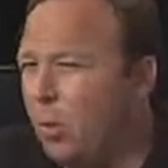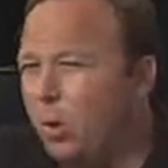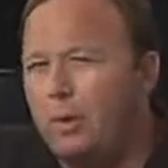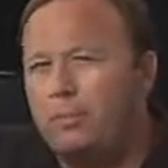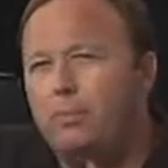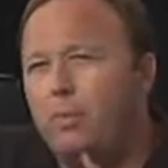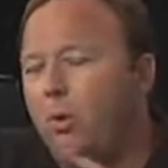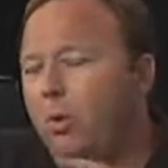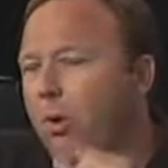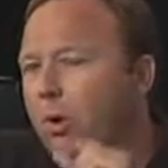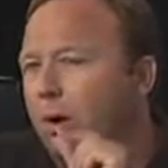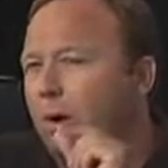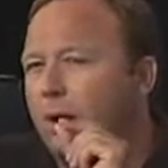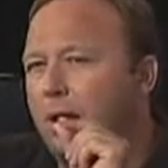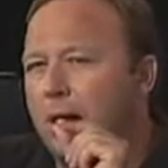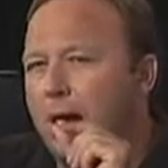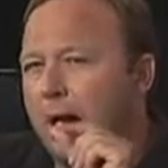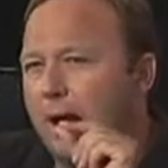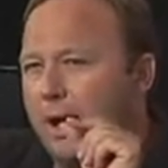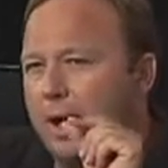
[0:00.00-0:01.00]
More and
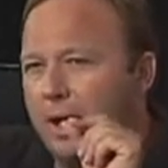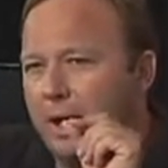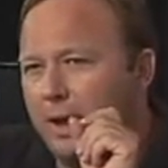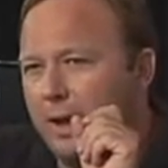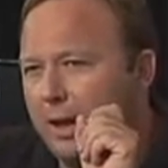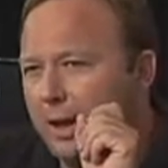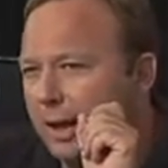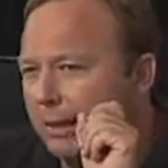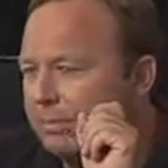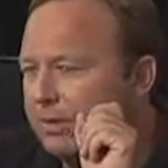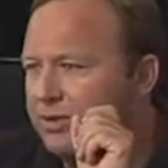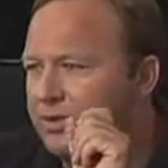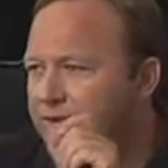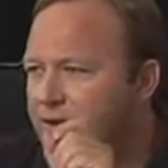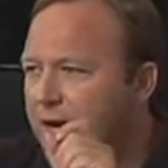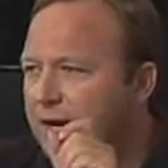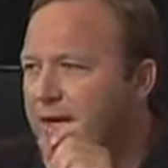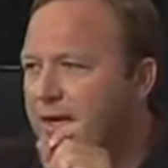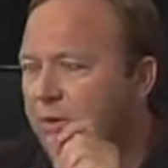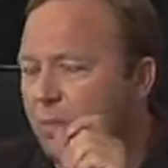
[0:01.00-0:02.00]
more, I've been
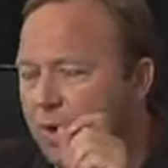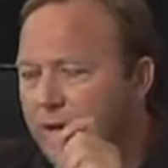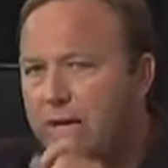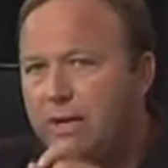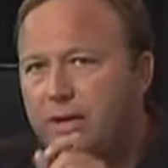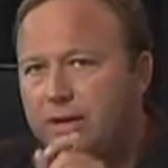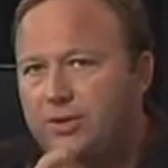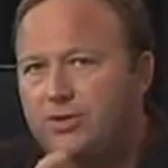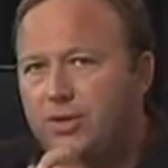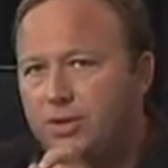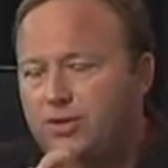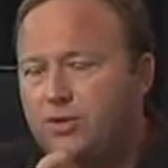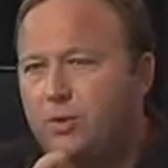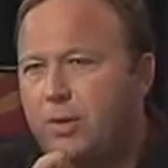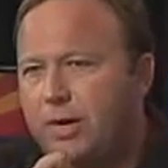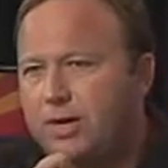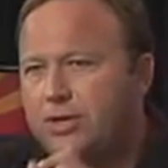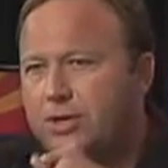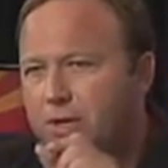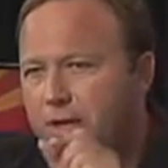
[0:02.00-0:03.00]
studying the WikiLeaks
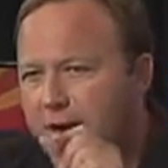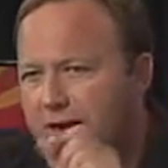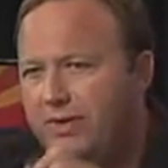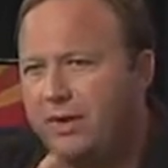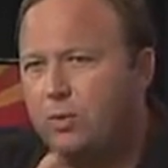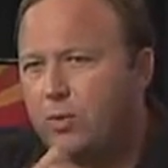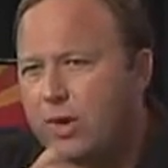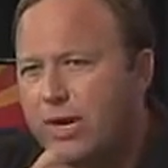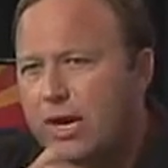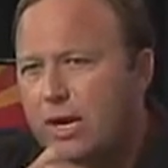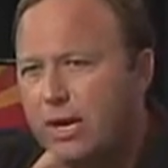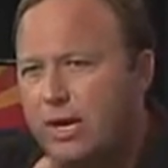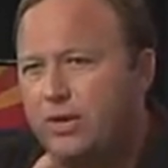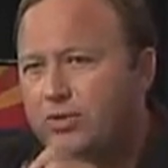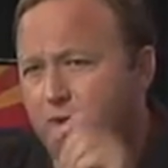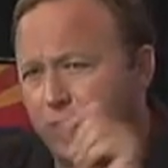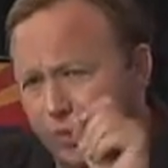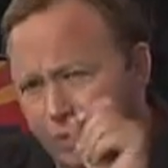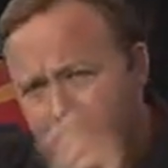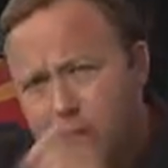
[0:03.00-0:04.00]
situation. And I think
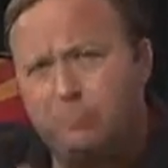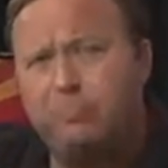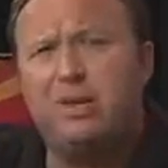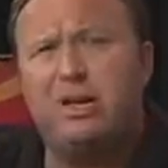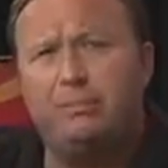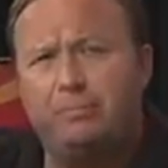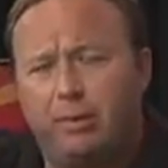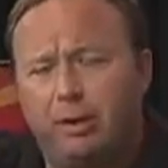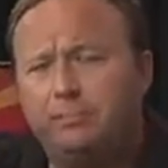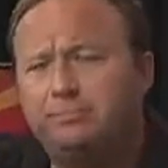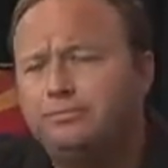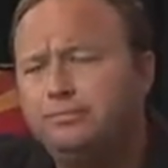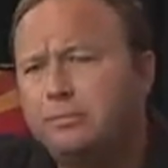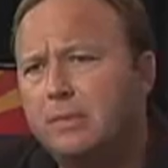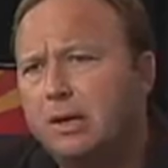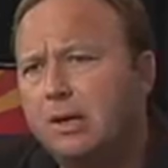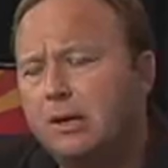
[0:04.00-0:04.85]
WikiLeaks are good people.